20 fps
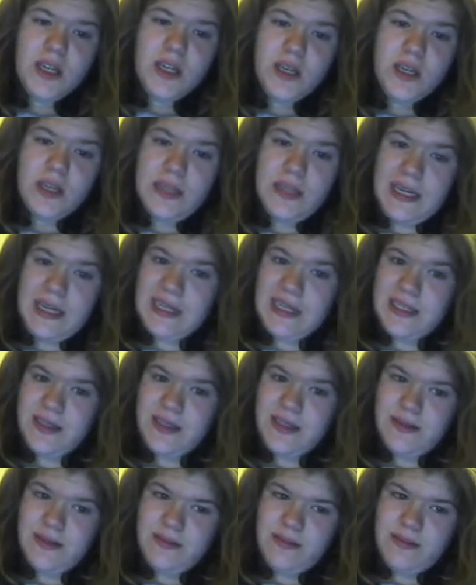Good night.
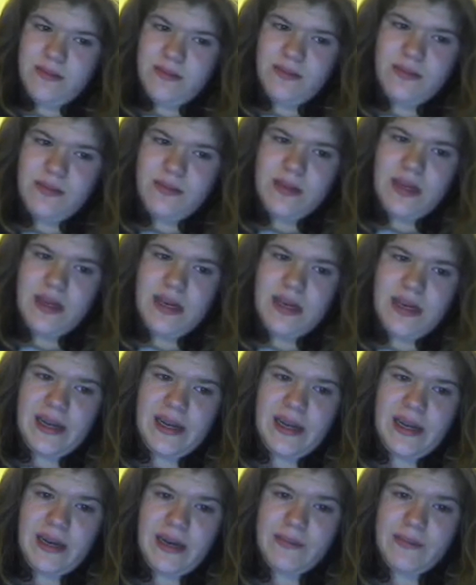And
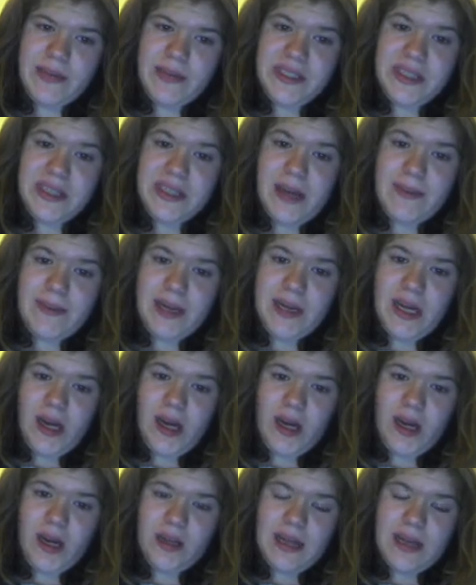uh, please comment
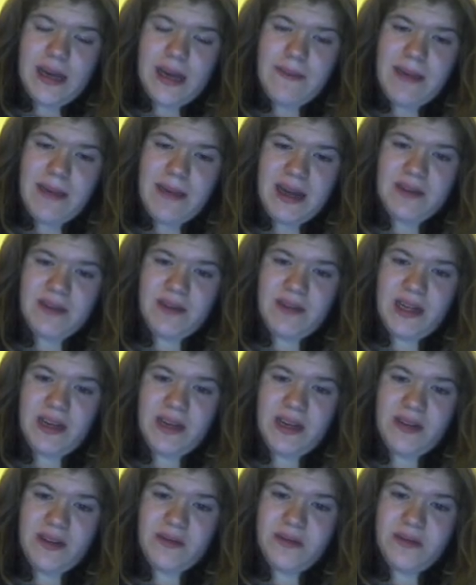on that Maddie
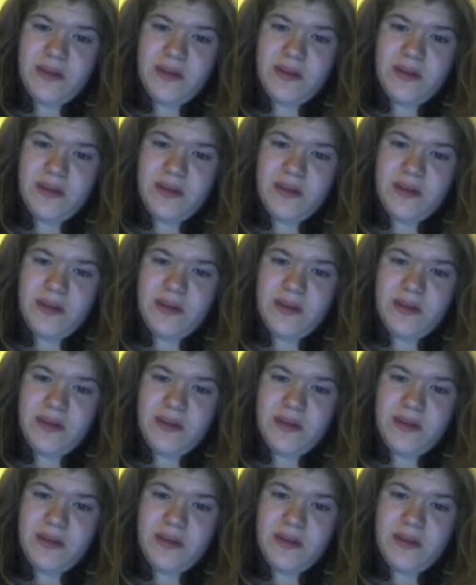video.